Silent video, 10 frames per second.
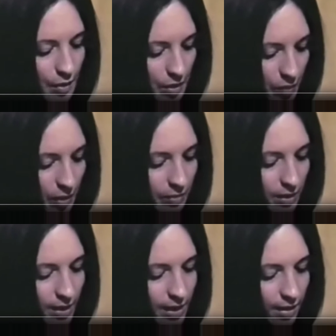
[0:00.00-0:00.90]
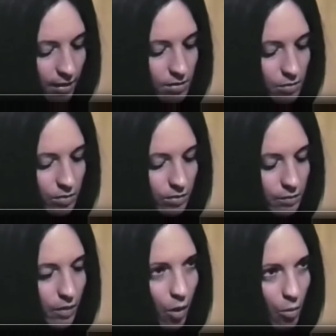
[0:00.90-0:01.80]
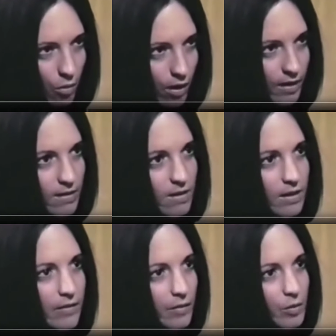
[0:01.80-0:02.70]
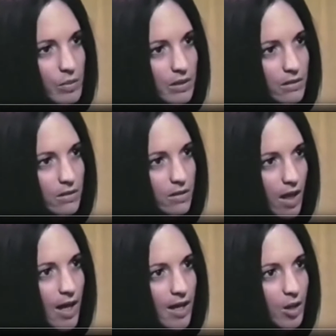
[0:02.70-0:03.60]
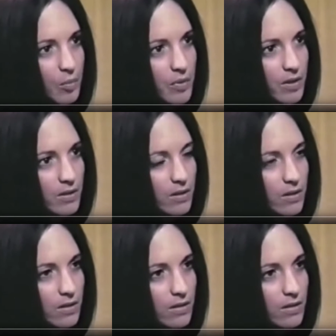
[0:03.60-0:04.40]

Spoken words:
The people in the house were all brought into the living room and tied up, and